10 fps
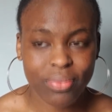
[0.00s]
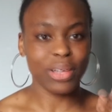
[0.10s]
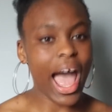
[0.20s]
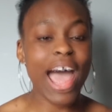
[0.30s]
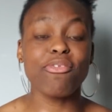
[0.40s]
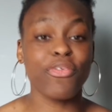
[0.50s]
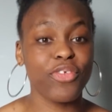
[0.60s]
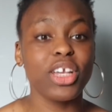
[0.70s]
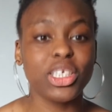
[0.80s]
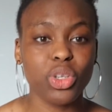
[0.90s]
I have a
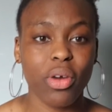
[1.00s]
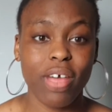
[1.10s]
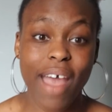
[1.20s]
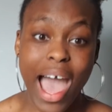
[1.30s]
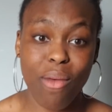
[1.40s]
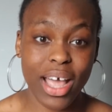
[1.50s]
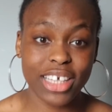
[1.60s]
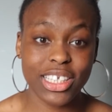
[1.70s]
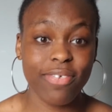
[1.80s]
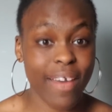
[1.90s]
funny story of how I
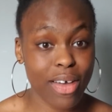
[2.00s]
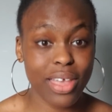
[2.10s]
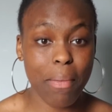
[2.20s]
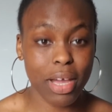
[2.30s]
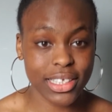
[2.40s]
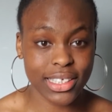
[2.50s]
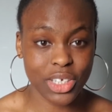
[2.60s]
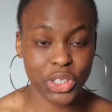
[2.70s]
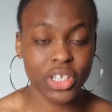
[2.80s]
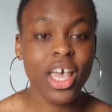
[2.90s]
actually found out my
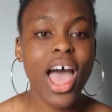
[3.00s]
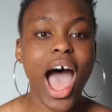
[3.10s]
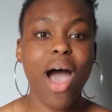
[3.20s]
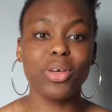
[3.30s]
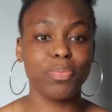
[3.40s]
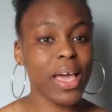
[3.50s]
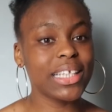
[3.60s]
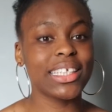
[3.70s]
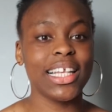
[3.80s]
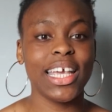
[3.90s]
decision. I was
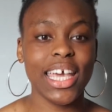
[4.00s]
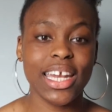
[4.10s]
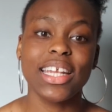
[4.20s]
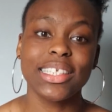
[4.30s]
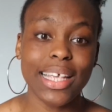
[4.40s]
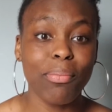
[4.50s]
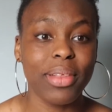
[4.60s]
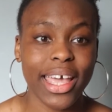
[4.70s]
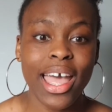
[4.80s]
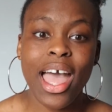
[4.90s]
basically in an
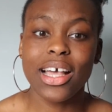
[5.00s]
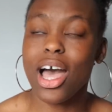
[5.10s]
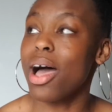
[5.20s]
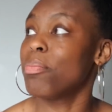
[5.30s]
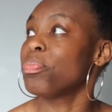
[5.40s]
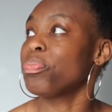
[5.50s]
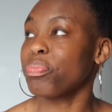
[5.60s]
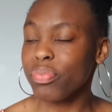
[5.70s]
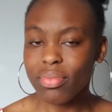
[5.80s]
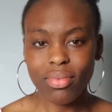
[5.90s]
assembly
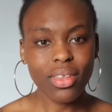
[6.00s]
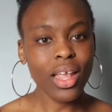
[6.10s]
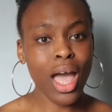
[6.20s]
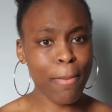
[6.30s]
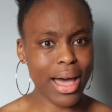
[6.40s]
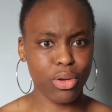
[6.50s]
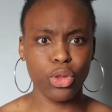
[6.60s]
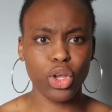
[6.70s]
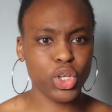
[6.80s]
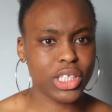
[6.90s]
about
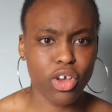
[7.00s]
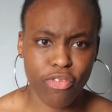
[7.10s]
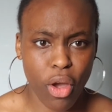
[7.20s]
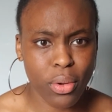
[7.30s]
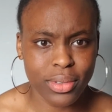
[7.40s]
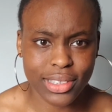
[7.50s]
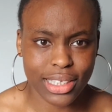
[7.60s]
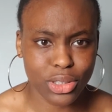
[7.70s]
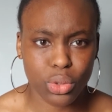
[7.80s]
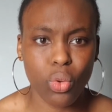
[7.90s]
not using your phones
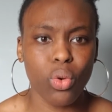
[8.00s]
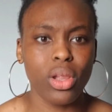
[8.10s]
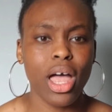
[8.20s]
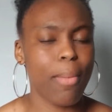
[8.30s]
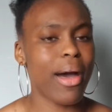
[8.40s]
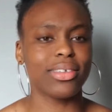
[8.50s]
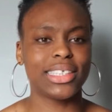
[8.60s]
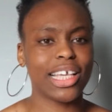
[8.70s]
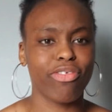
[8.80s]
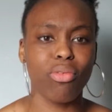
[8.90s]
in school, about
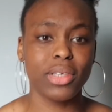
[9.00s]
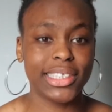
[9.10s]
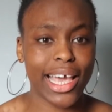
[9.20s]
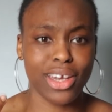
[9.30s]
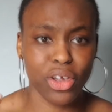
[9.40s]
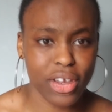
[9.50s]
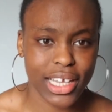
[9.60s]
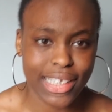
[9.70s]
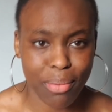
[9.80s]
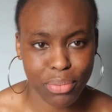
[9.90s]
sixth formers setting a good
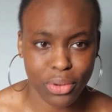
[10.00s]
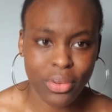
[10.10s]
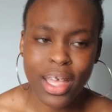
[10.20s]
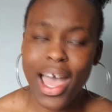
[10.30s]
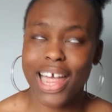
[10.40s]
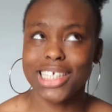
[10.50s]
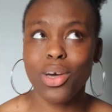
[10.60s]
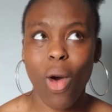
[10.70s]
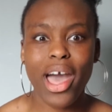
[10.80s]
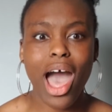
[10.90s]
example. And it's
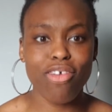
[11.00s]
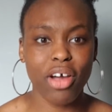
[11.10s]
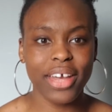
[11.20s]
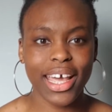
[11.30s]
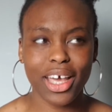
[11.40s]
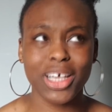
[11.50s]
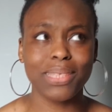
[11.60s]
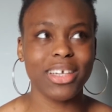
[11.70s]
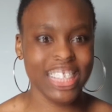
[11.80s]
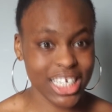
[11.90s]
quite ironic
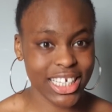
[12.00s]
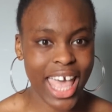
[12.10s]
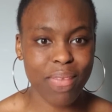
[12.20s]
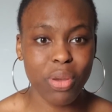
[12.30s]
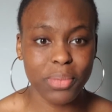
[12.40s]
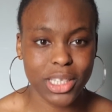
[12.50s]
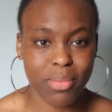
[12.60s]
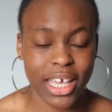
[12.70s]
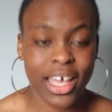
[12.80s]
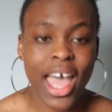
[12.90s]
because my teacher came up to
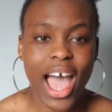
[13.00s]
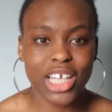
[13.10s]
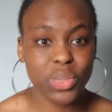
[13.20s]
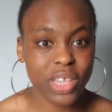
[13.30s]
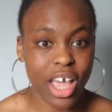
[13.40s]
me and she was